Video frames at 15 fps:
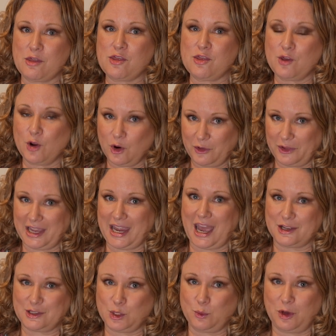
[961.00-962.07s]
thoroughly
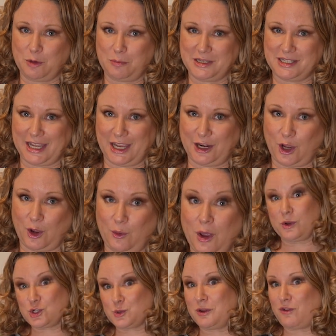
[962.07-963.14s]
as you would a potato,
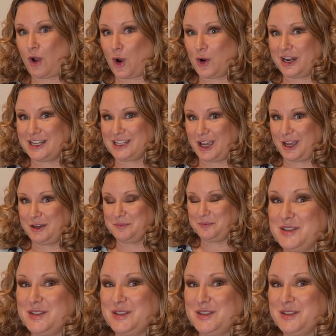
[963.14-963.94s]
which we've already done.